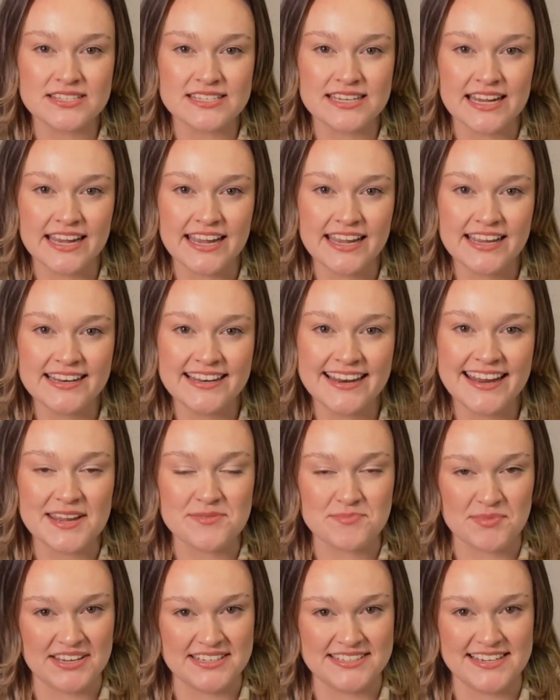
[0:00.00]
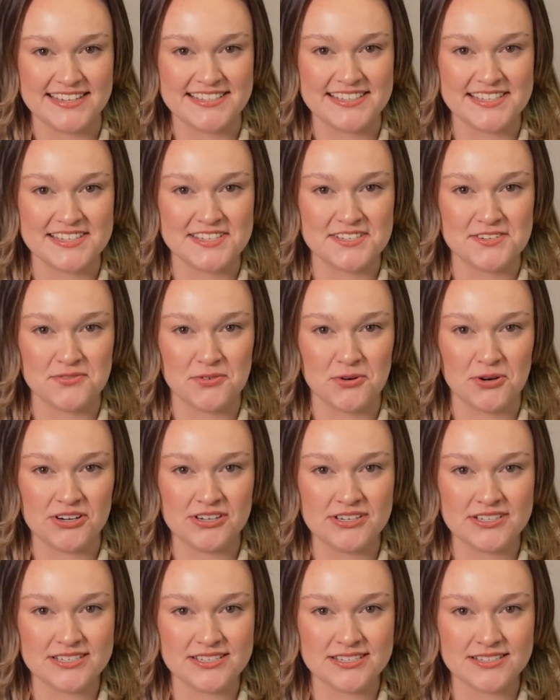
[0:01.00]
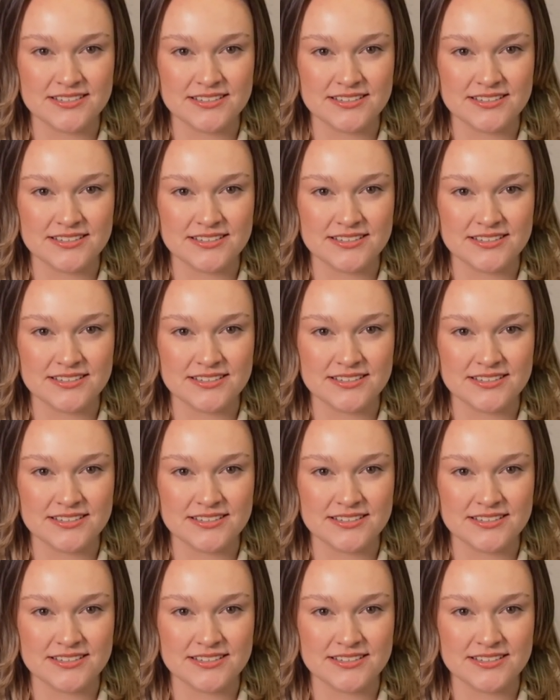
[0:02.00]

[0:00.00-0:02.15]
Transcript: estate in my Texas divorce?